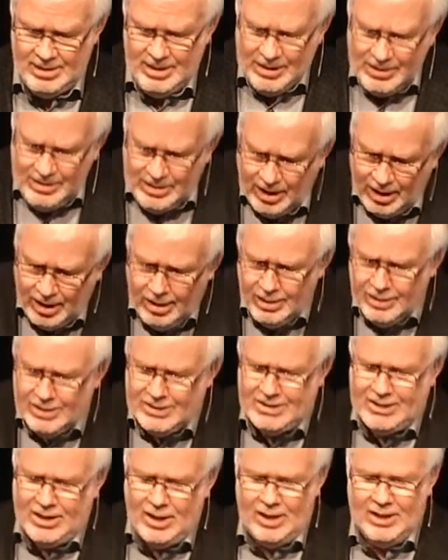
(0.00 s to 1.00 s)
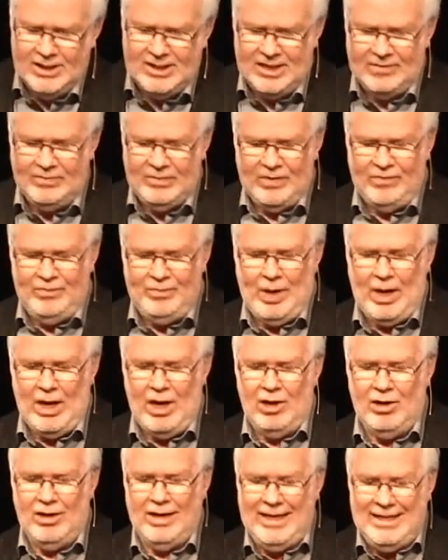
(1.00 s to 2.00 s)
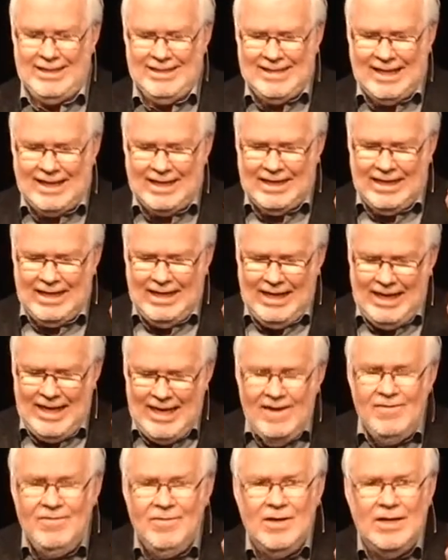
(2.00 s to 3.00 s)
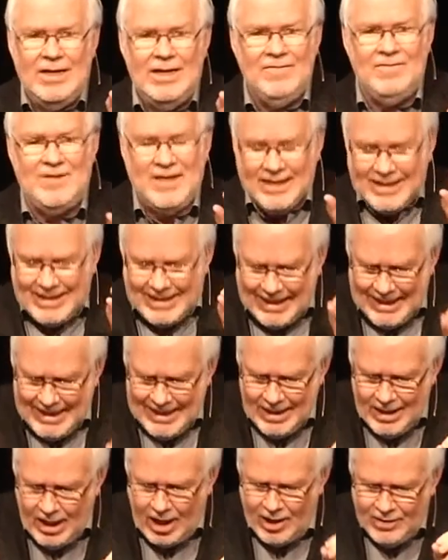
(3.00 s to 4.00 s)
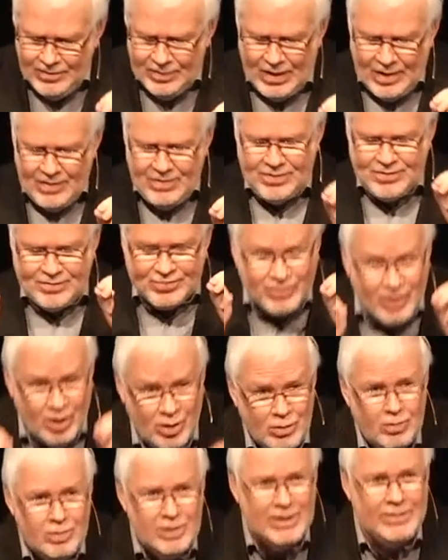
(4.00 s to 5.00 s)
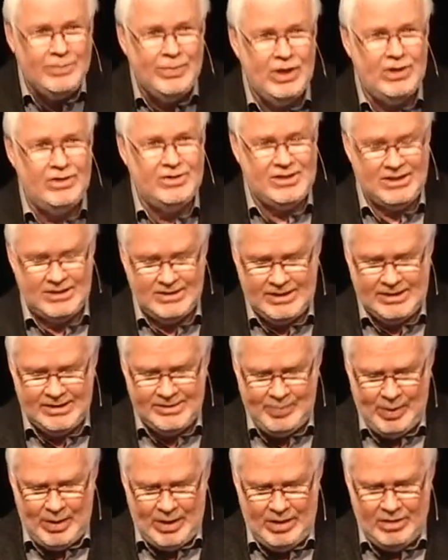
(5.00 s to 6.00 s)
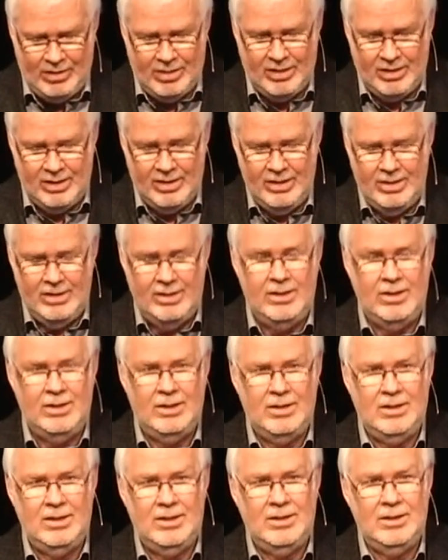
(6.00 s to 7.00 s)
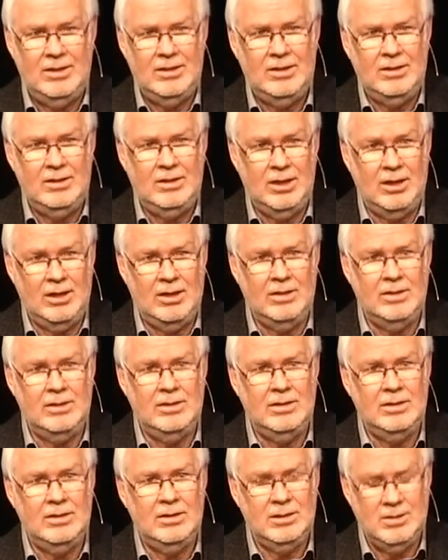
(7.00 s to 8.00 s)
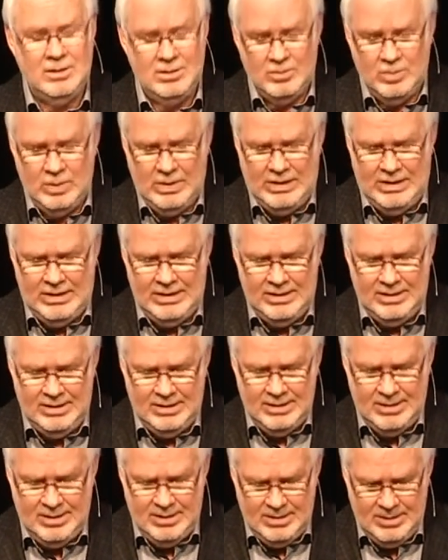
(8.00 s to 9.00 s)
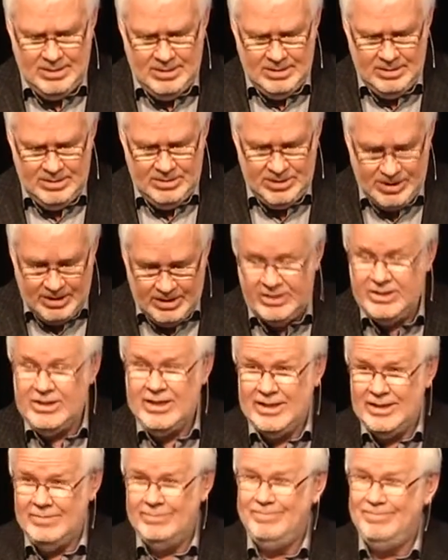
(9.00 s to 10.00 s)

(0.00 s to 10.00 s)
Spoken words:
God's concept of power is that even if the king on the throne abuses his power, God will judge him.